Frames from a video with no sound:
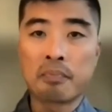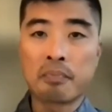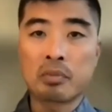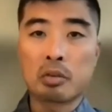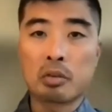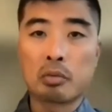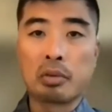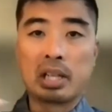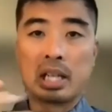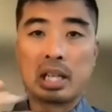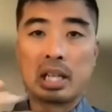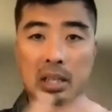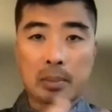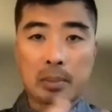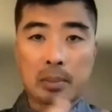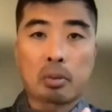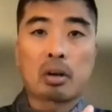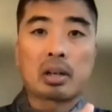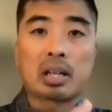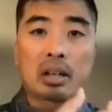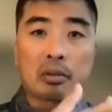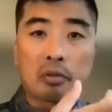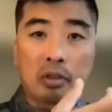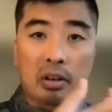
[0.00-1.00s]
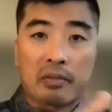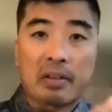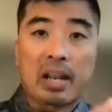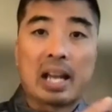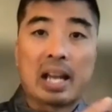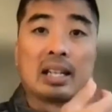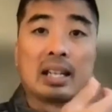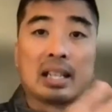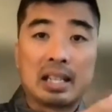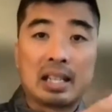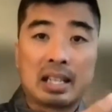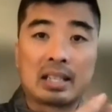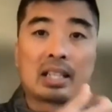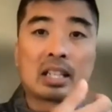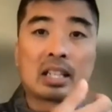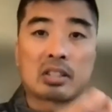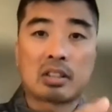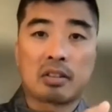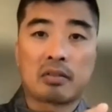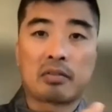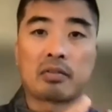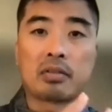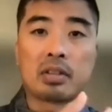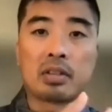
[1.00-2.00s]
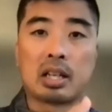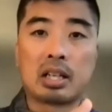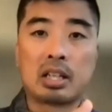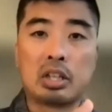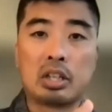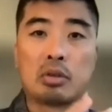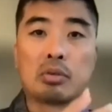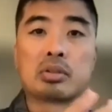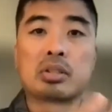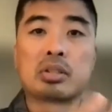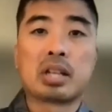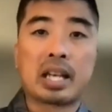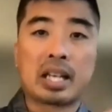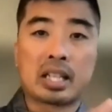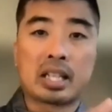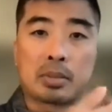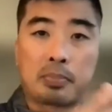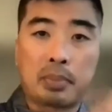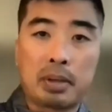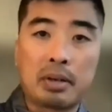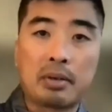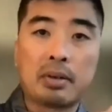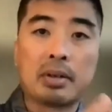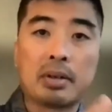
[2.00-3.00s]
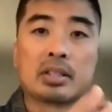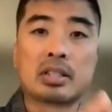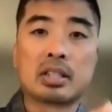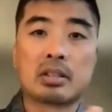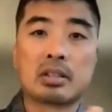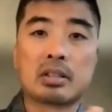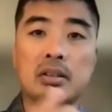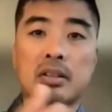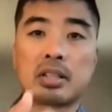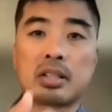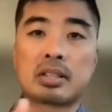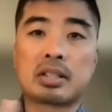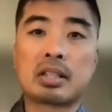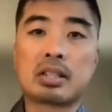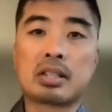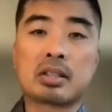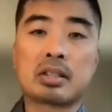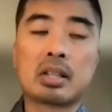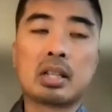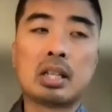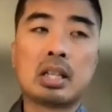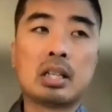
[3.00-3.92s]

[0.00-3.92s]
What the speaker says: within the product with analytics of a user experience and all these things.